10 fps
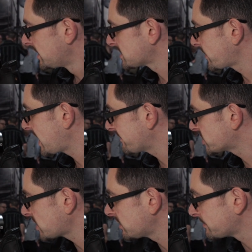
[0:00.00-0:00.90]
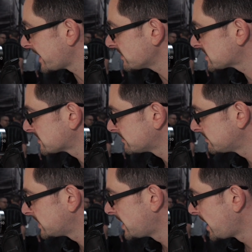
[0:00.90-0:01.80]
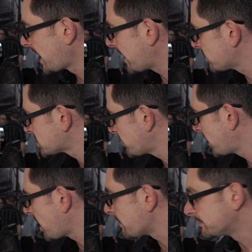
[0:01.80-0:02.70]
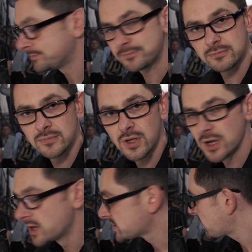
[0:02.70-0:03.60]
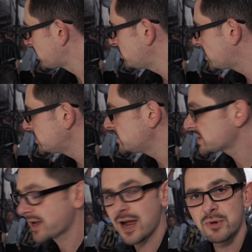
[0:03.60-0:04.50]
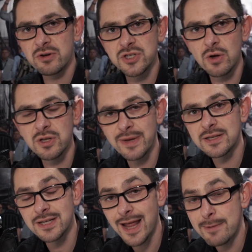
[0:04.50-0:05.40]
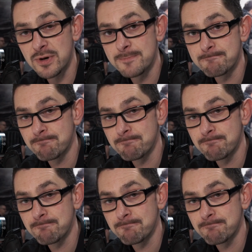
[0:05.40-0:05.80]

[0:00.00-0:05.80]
So we have a shoulder mount and also an arm, so that you can use the camera as shoulder mounted camera.